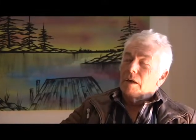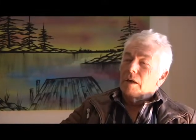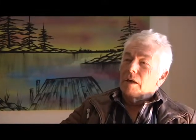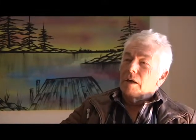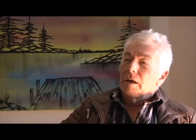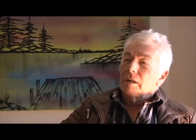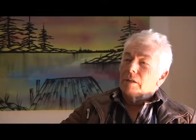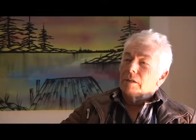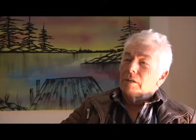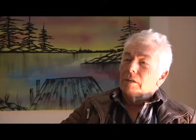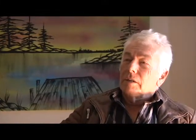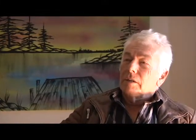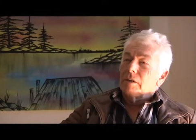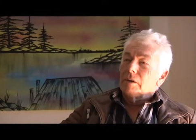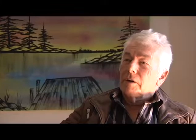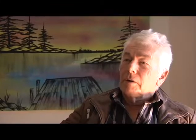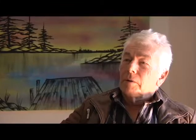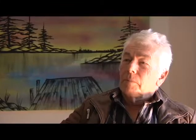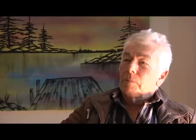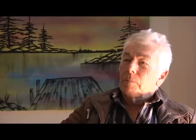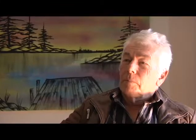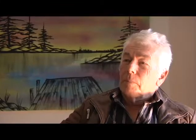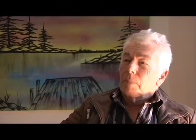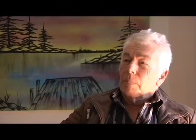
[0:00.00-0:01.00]
And
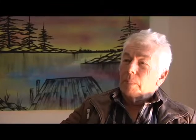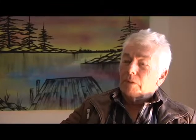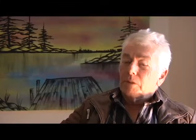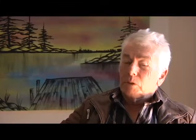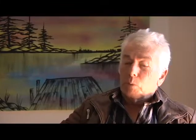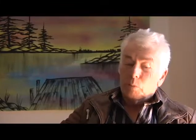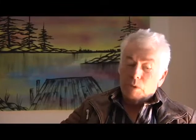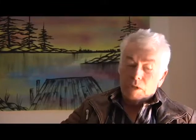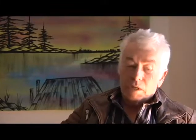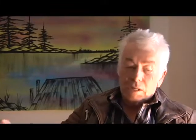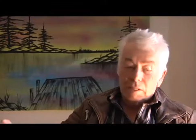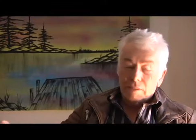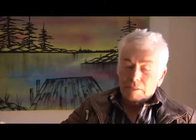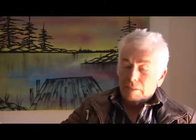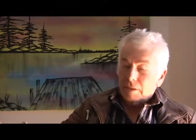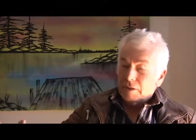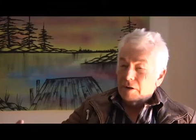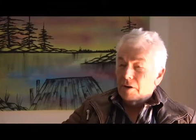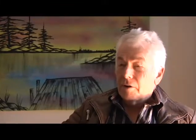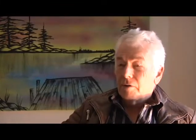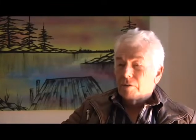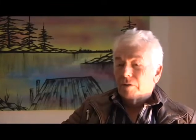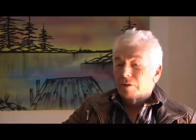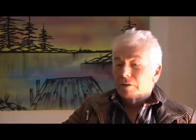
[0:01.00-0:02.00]
uh, so we get
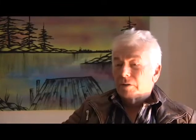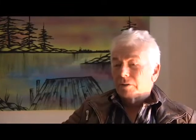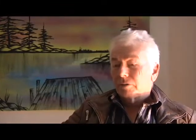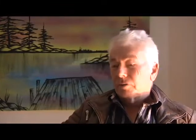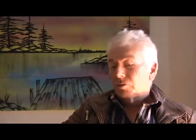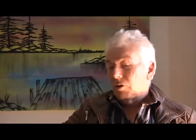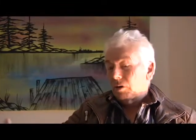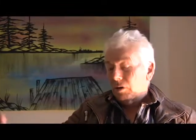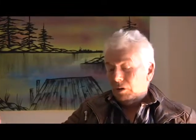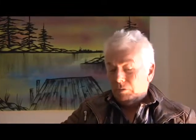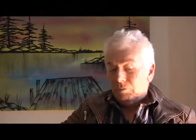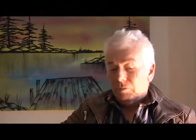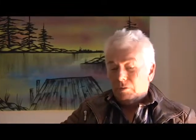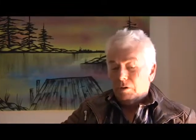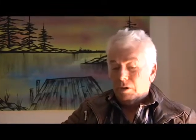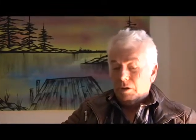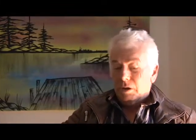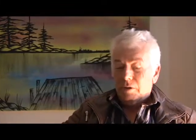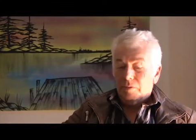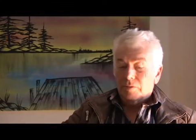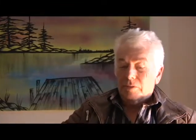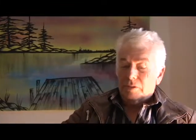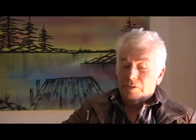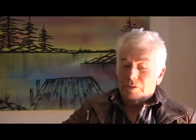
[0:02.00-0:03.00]
there, and the truck
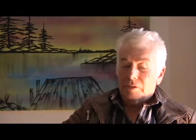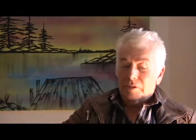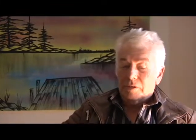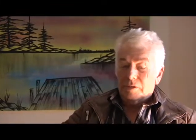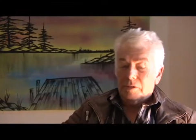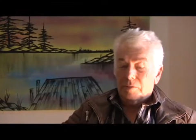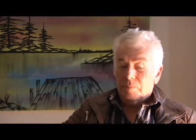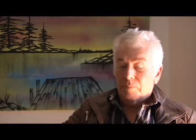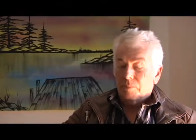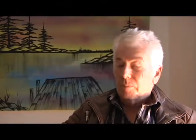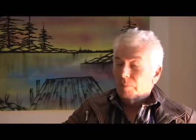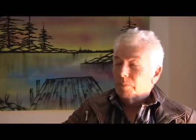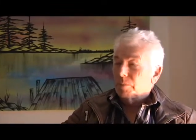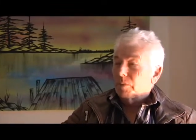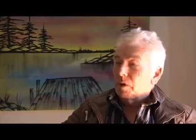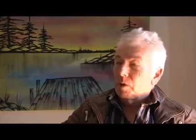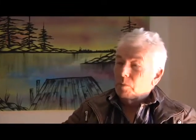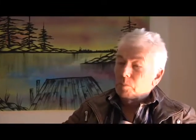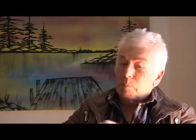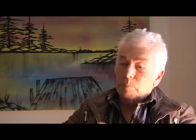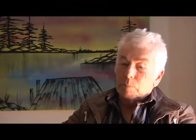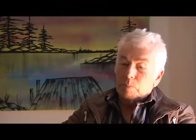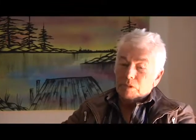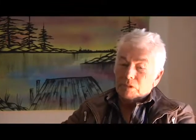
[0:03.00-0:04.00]
arrives, and um,
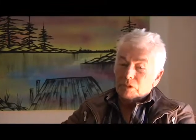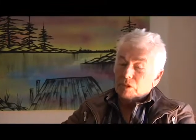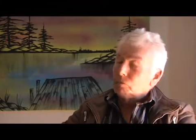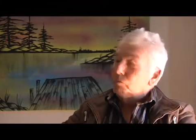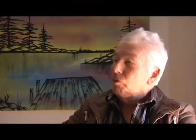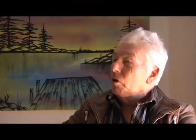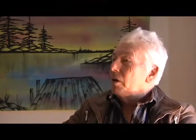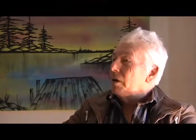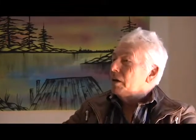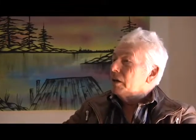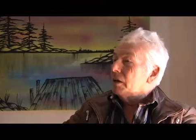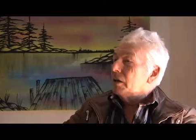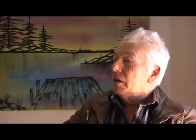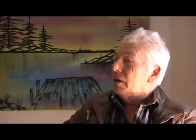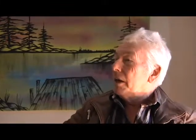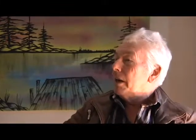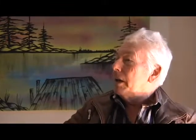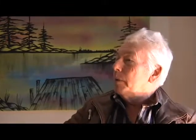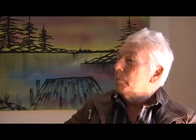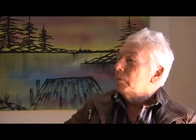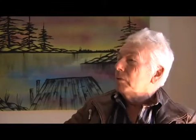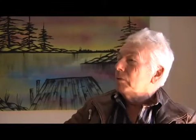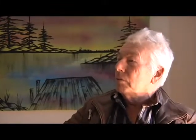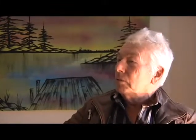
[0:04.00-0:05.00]
I'm busy running
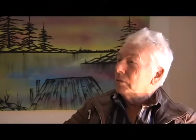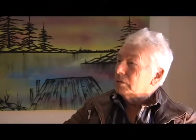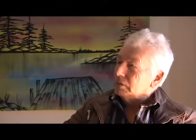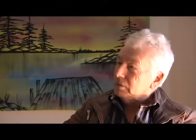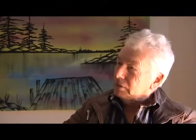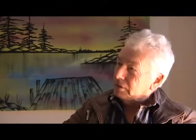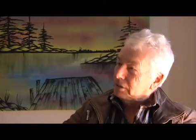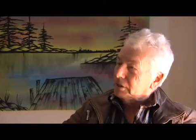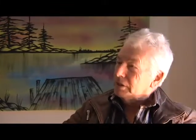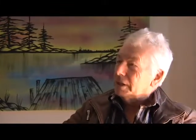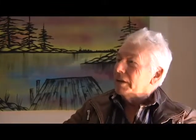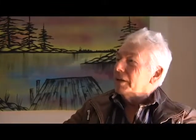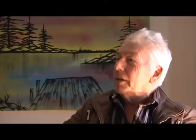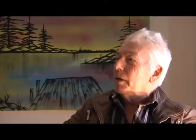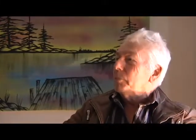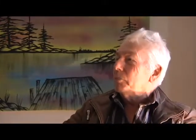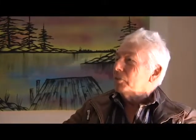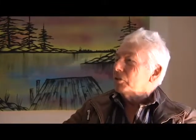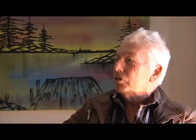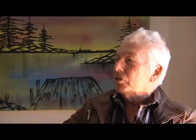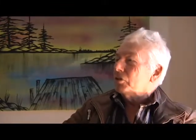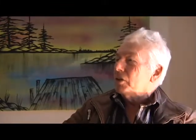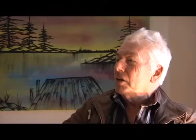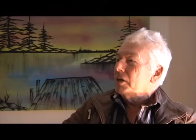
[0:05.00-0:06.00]
cables and setting up the
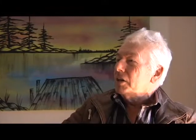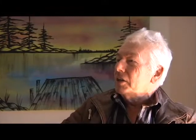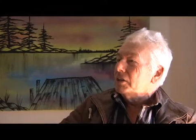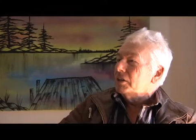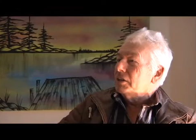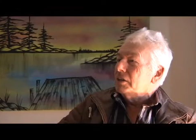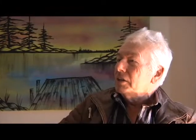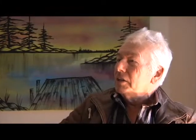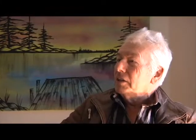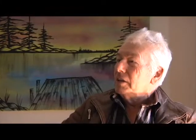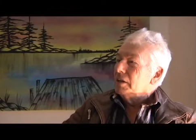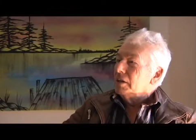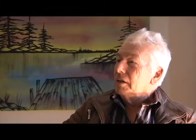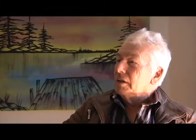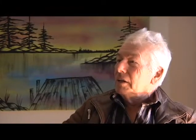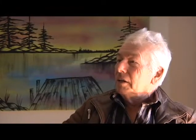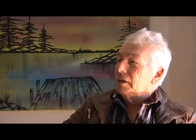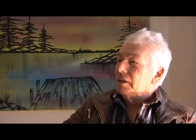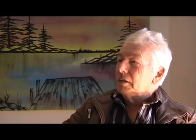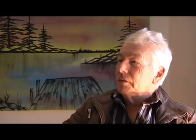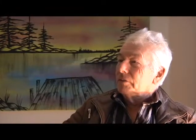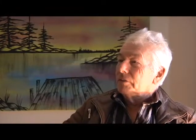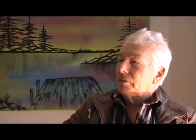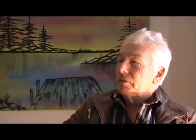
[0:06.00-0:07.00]
stage
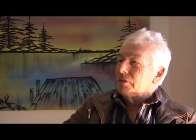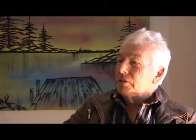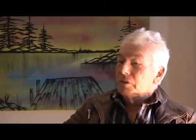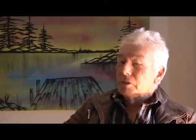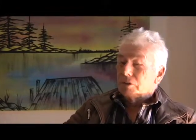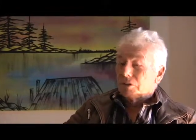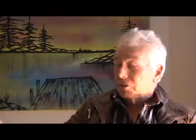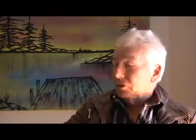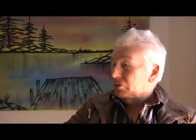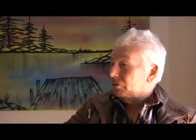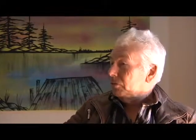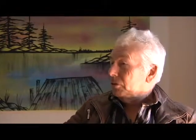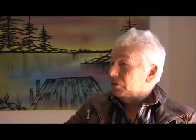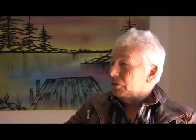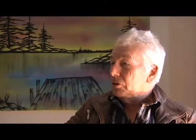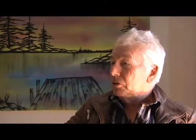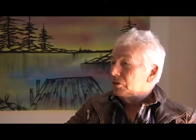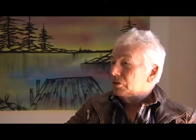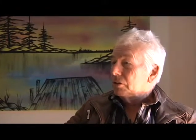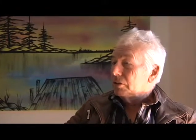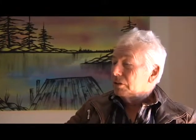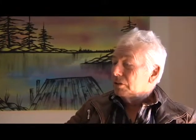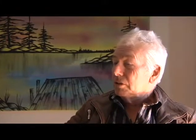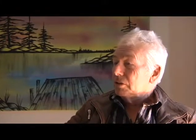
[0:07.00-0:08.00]
for the uh, two
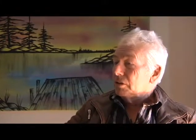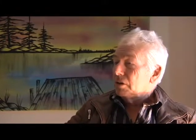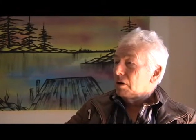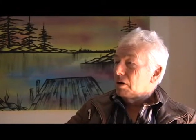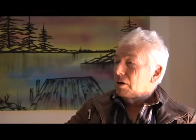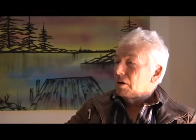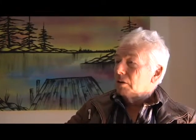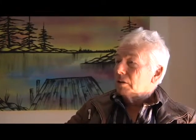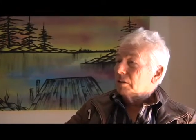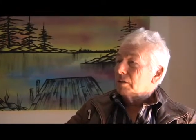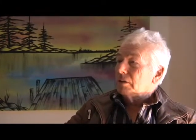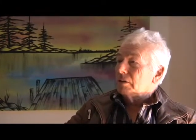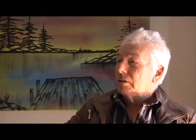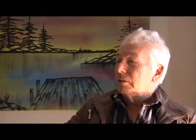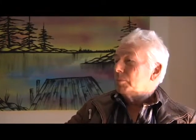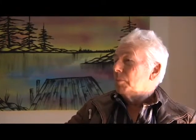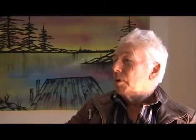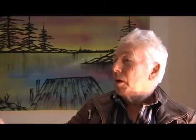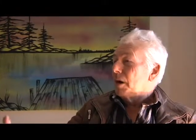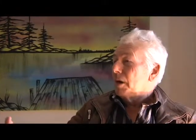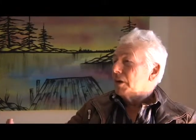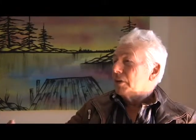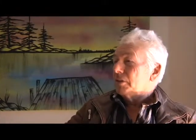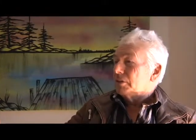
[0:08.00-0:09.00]
acoustic guitars and
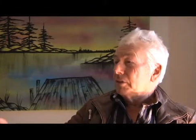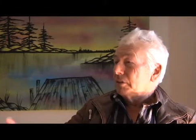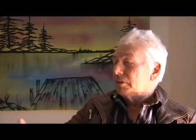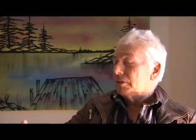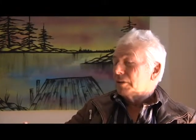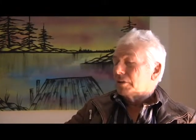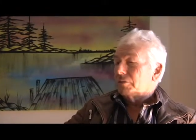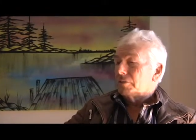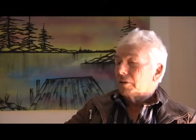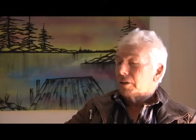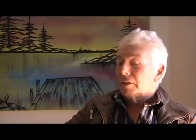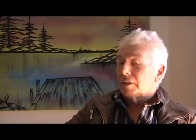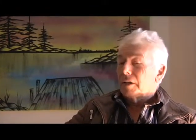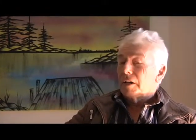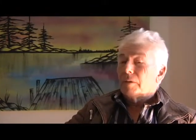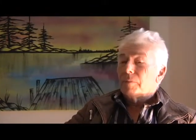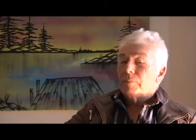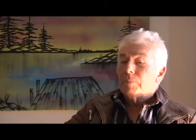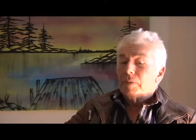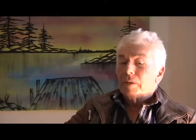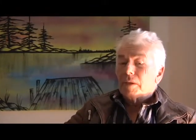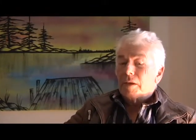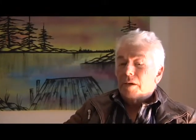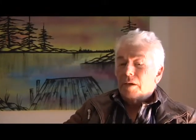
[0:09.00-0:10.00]
mics and stuff like that.
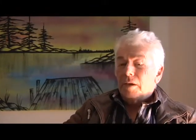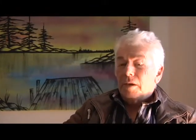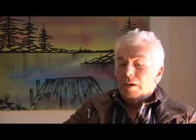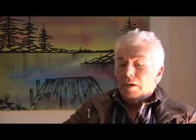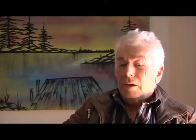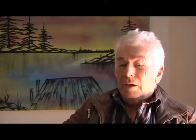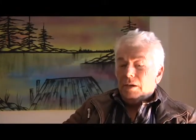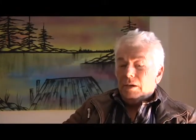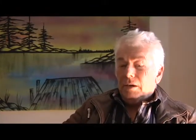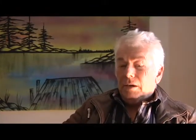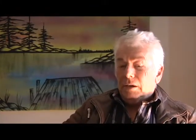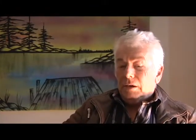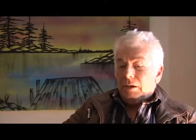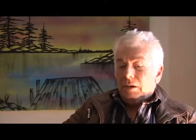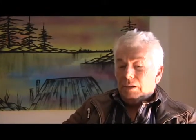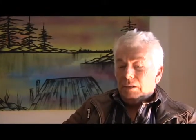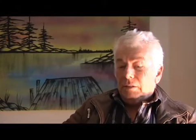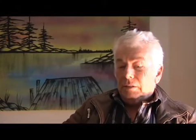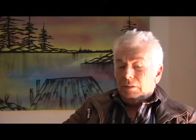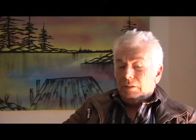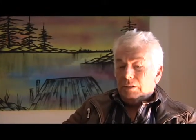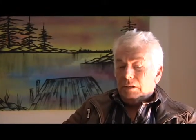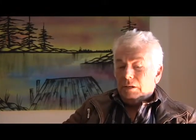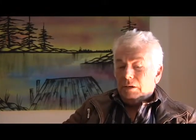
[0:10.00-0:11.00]

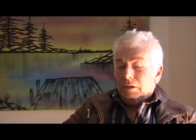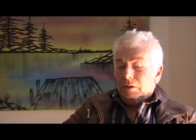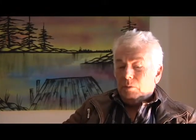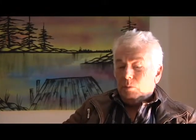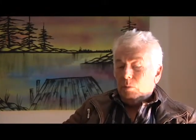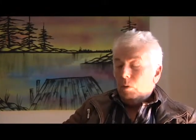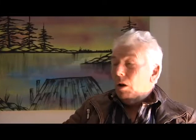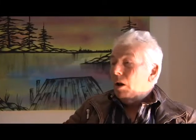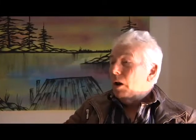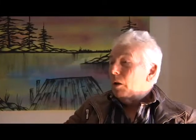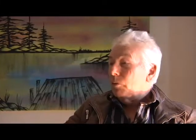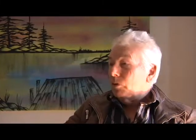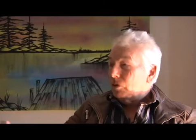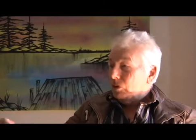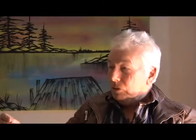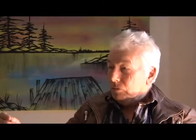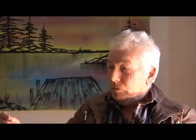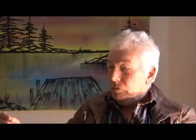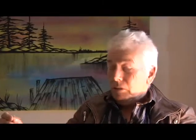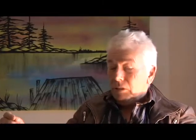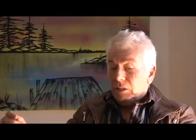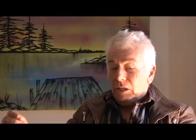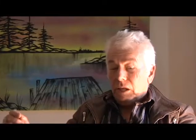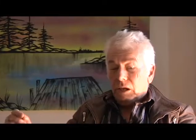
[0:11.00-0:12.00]
And uh, while I was
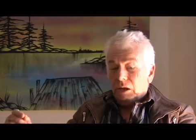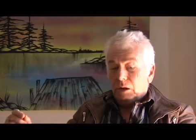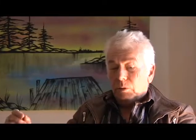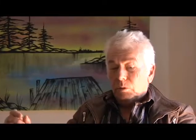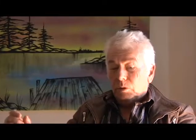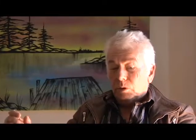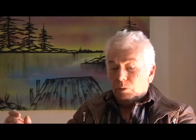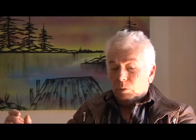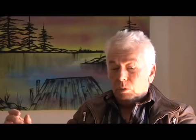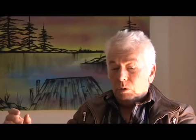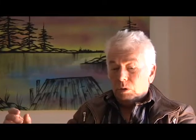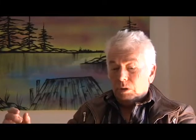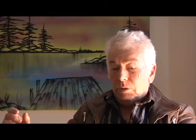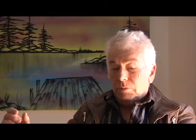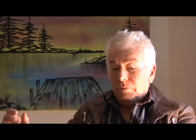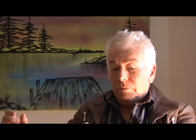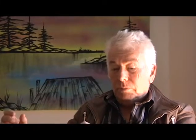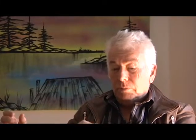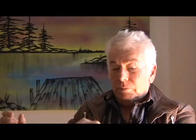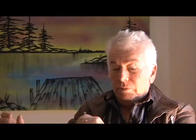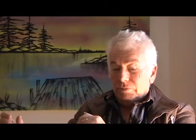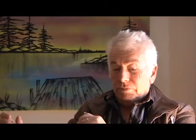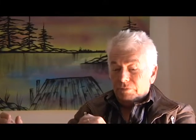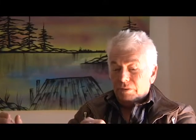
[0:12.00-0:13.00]
doing that, I was working
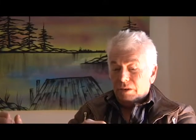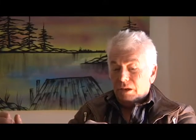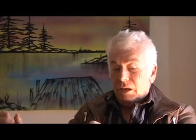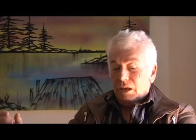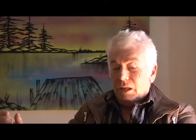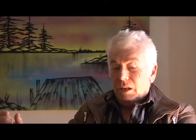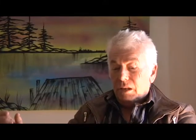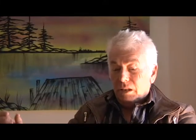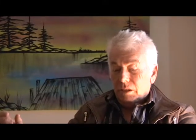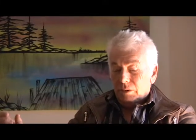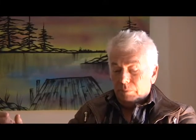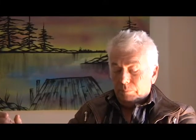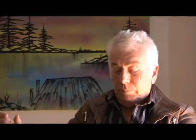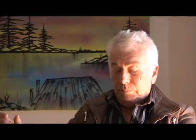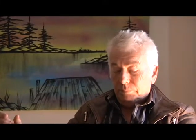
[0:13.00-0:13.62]
from the van